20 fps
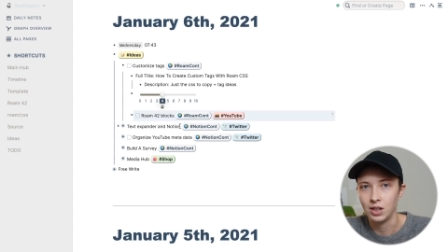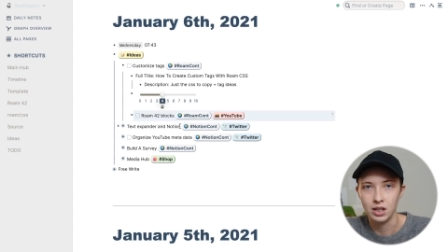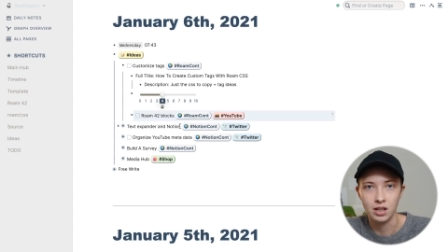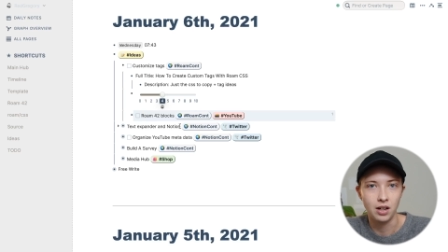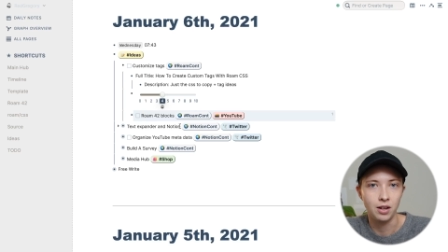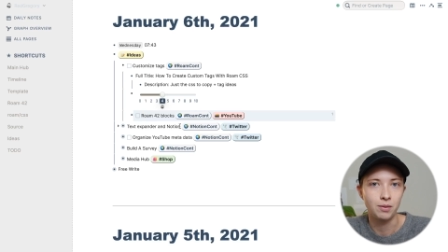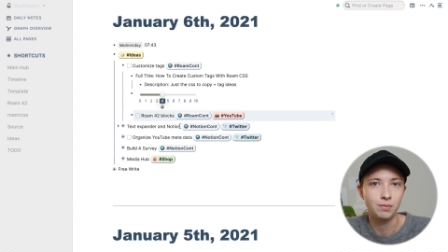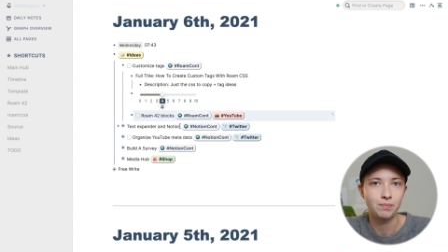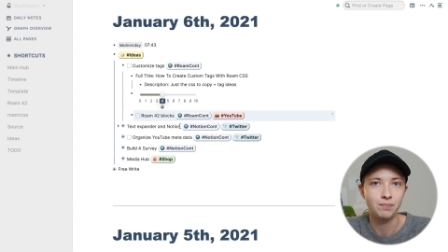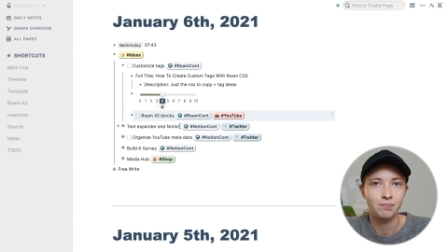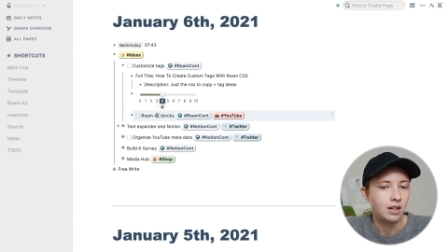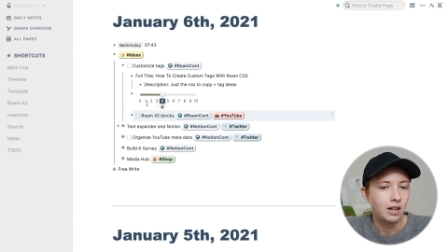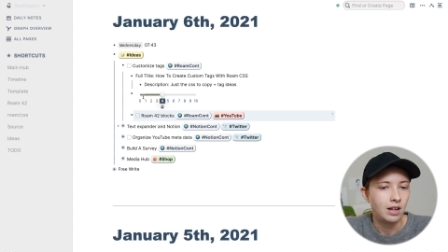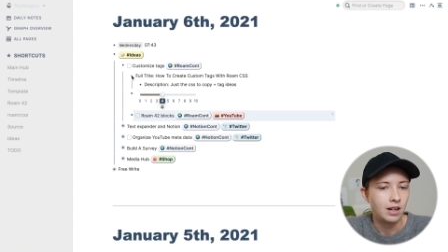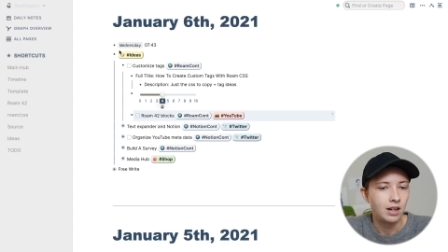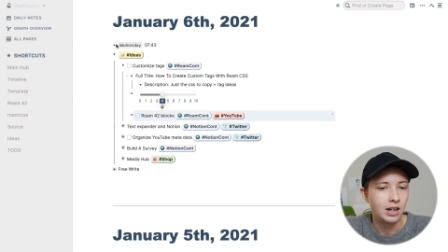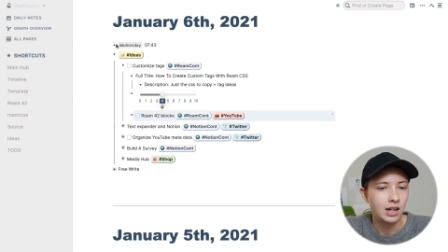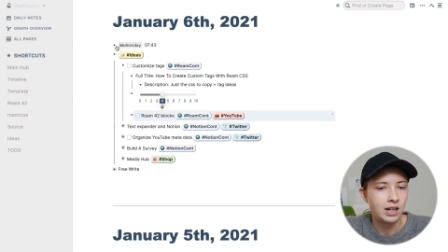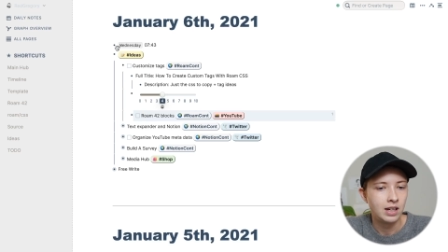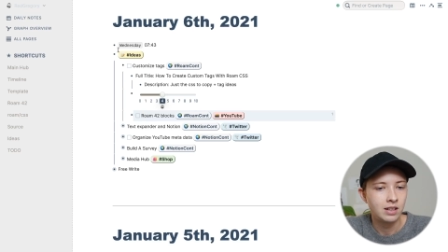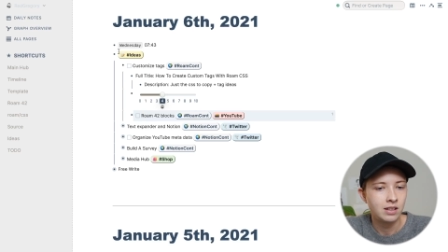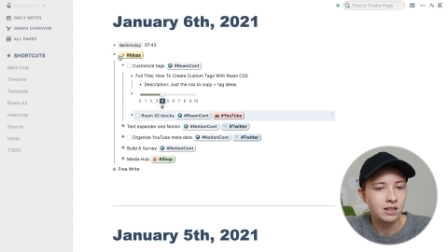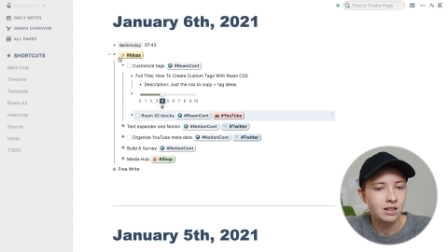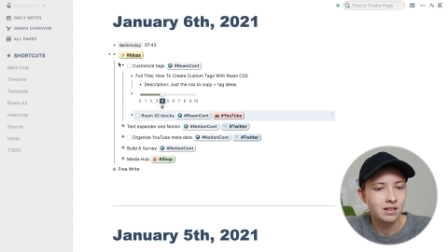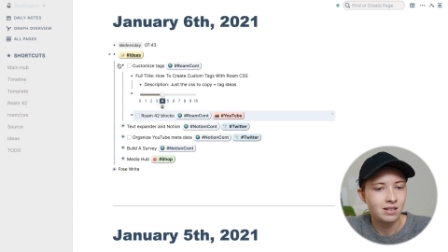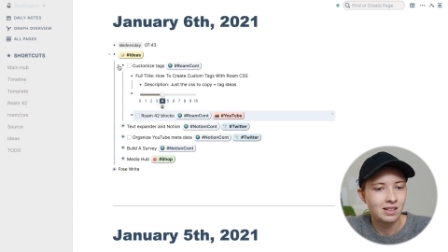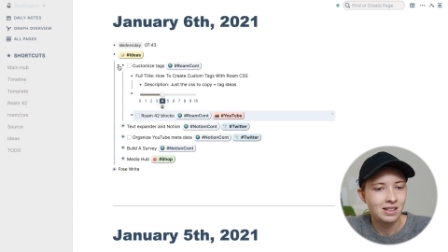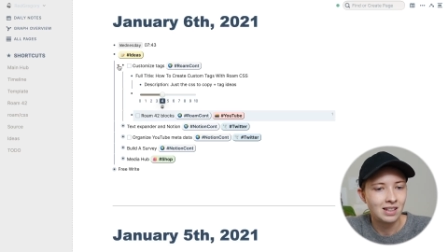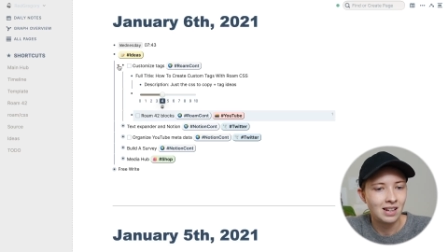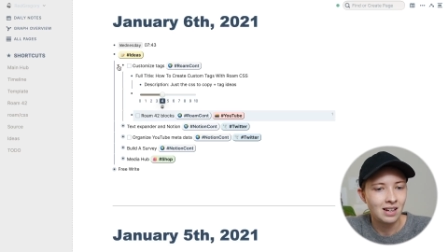video.
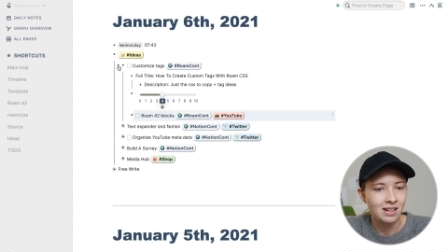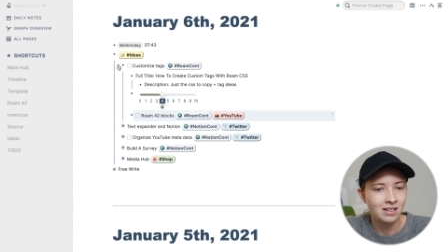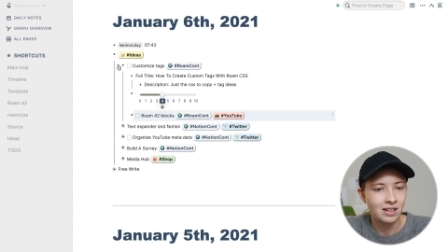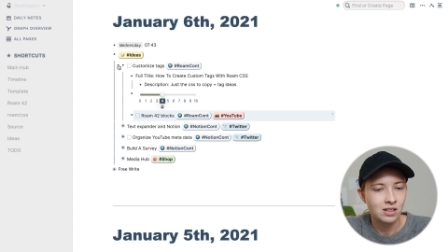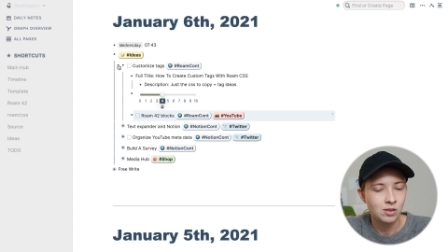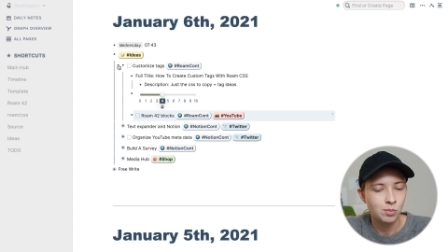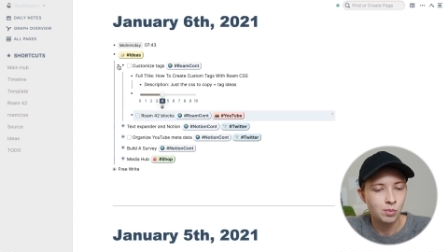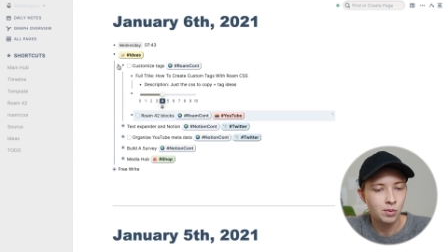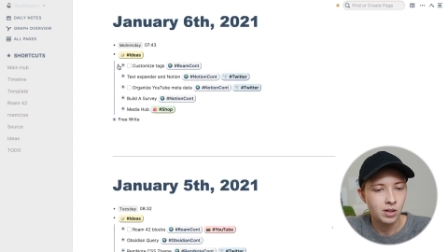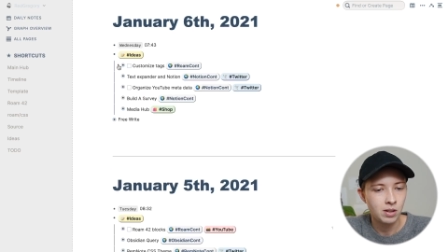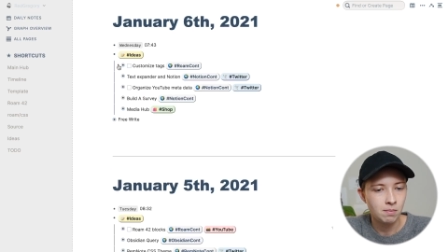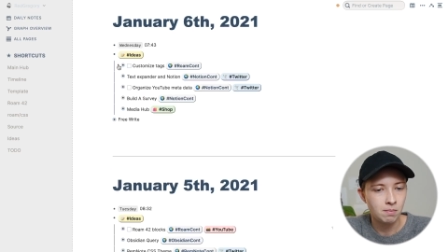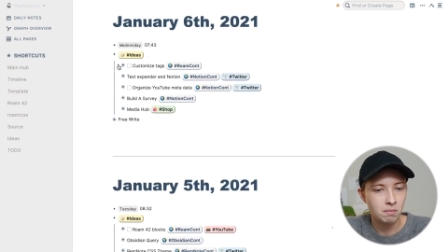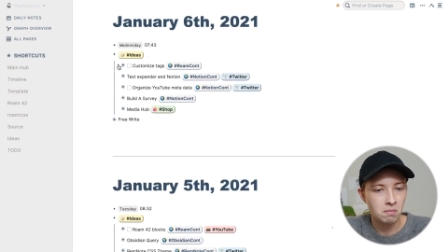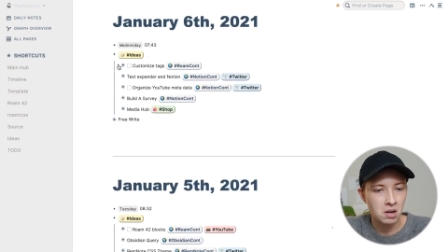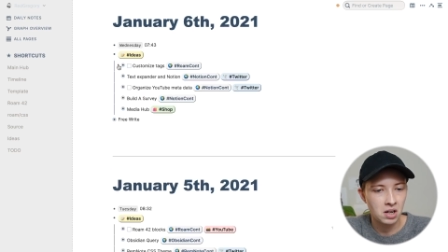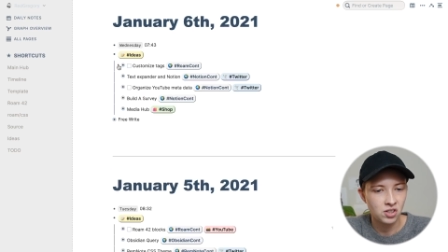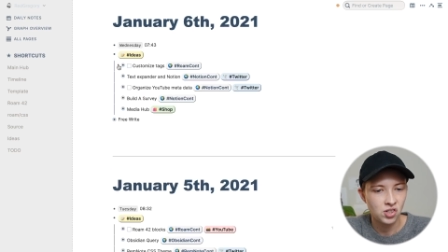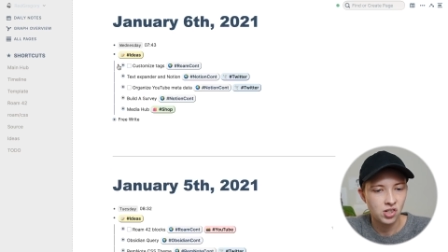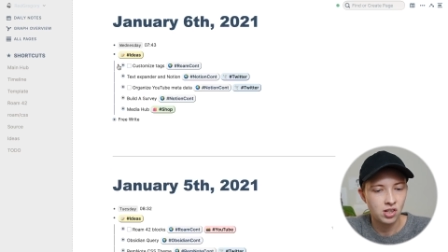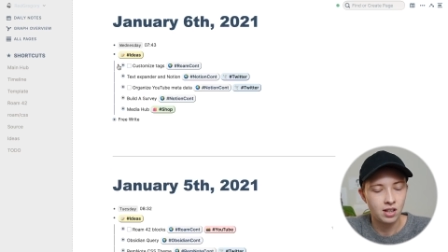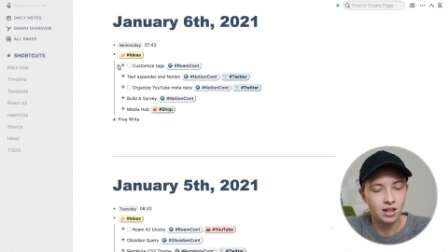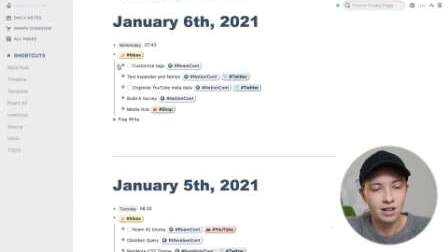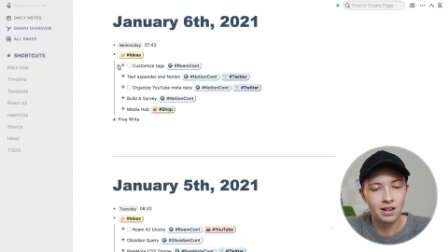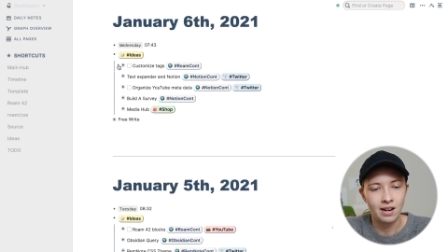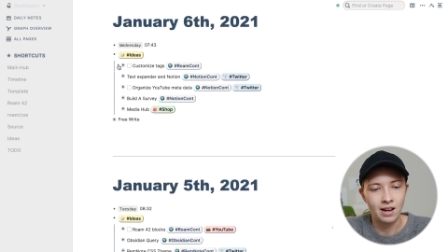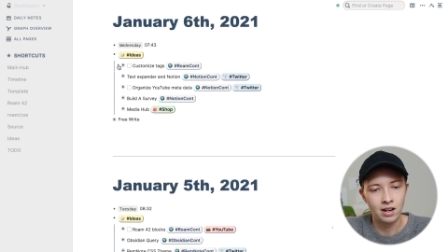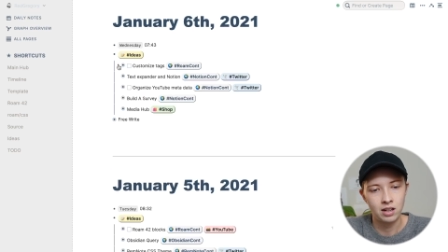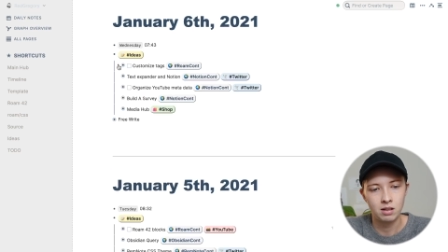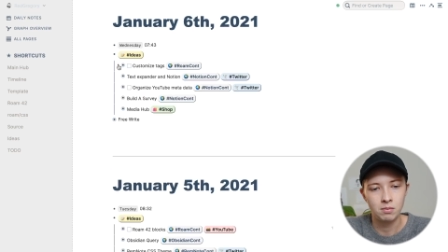And yeah, that's pretty much the
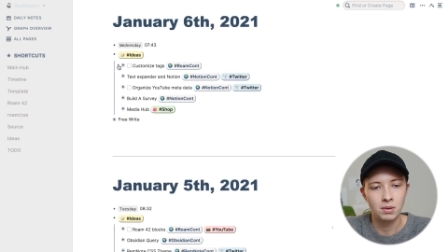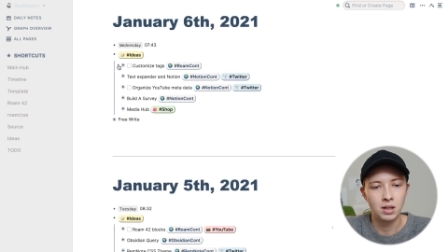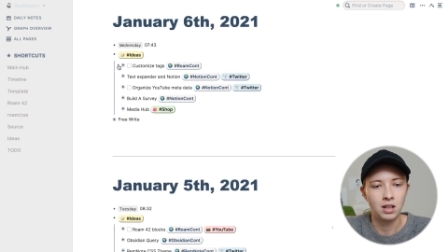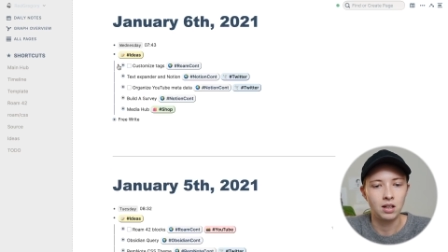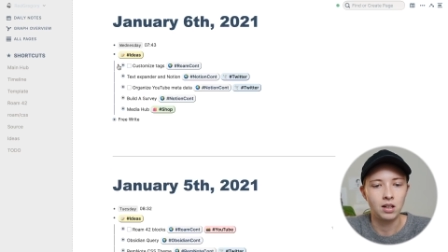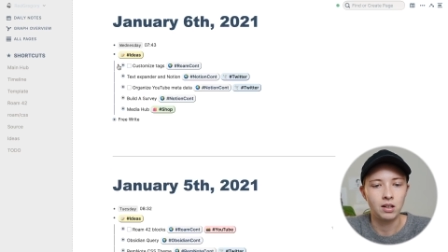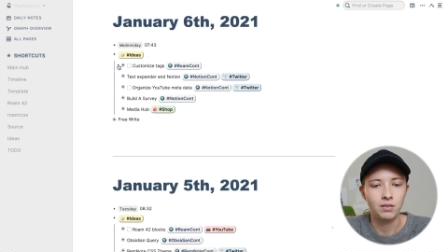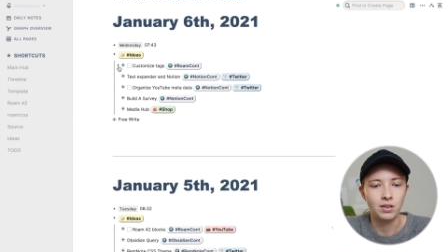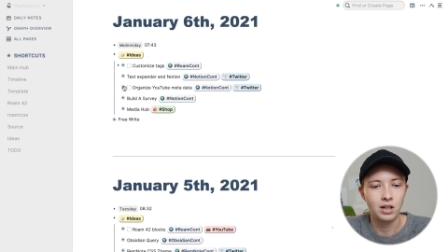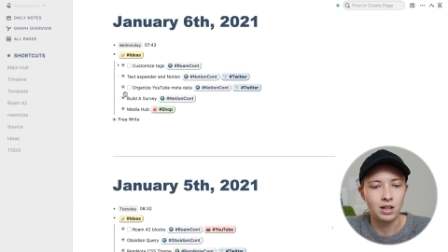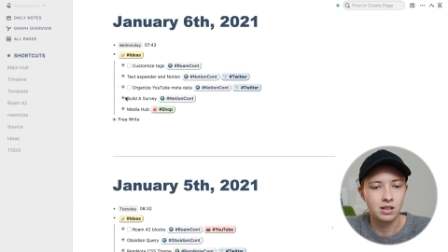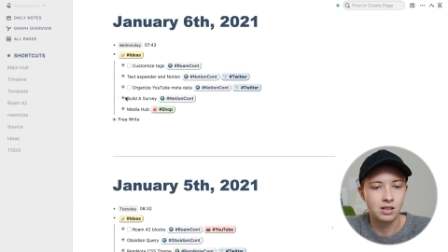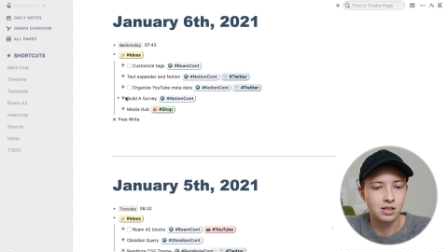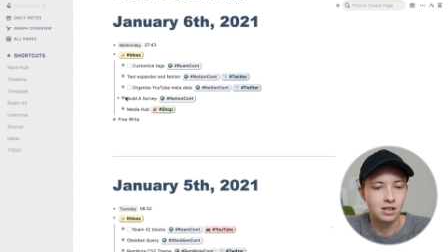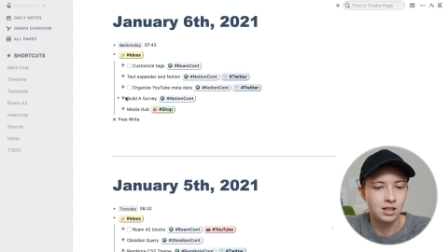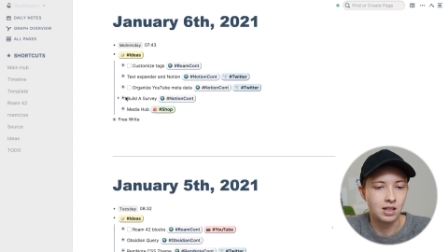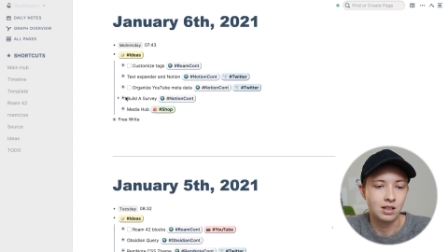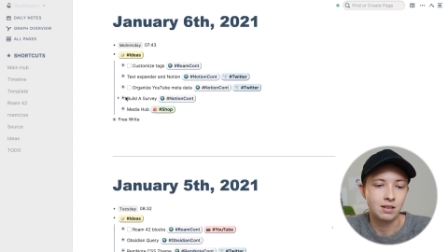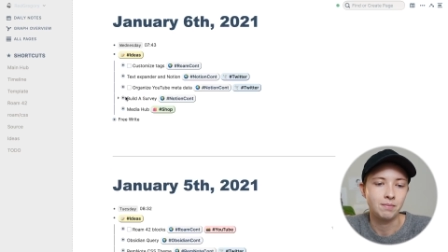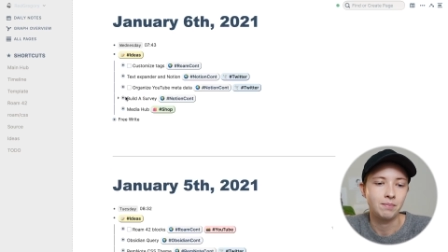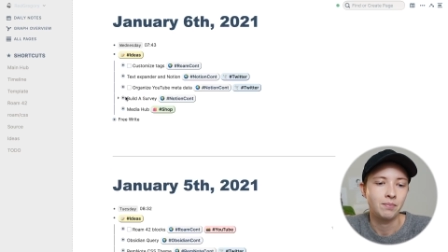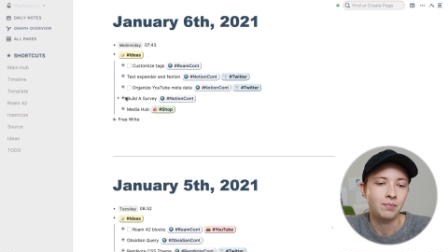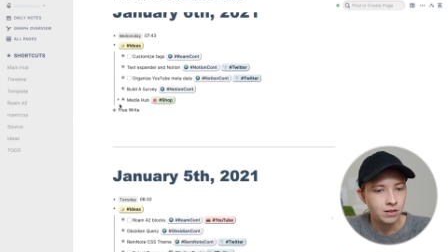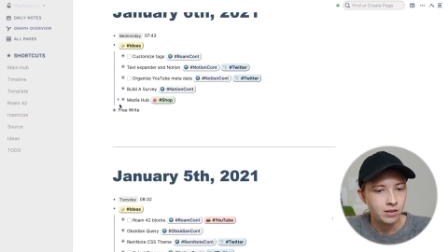anatomy of an idea.